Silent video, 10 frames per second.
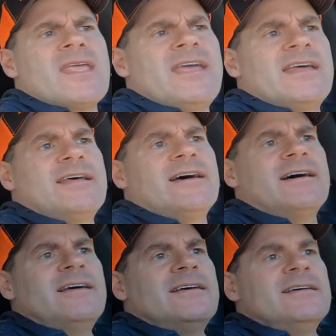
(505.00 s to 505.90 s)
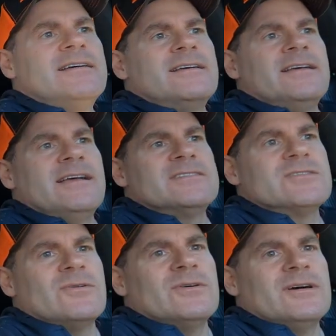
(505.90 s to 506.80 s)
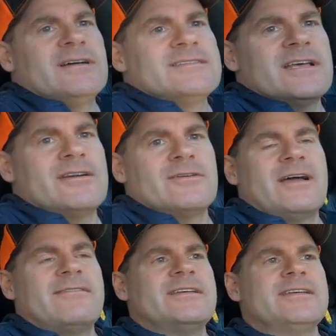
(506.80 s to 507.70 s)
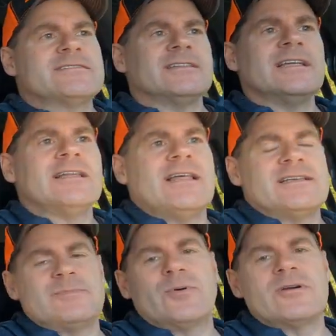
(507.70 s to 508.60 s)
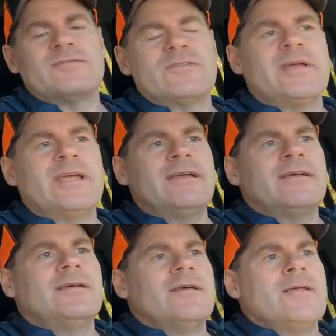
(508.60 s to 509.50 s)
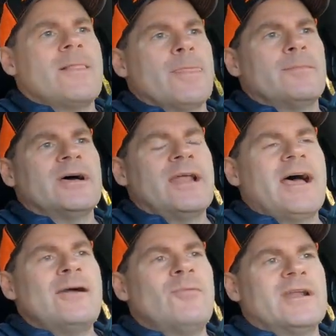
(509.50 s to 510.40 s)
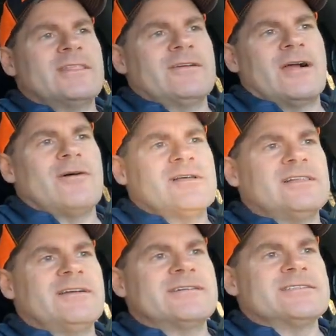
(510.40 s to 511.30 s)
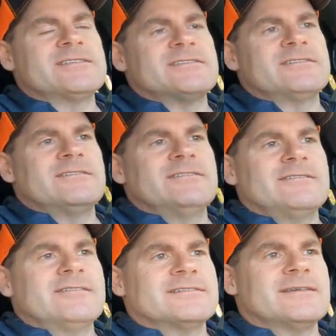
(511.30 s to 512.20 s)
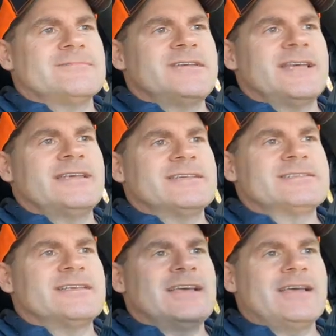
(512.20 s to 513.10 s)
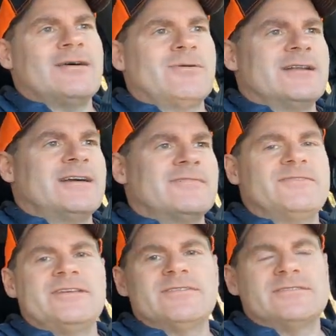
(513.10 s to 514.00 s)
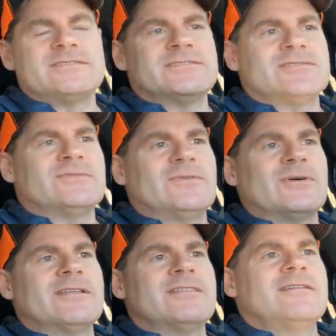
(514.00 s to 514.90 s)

And uh, and so center of gravity is a little less important for me. But I wanted the ground clearance because I'm taking this thing out in our fields and so forth.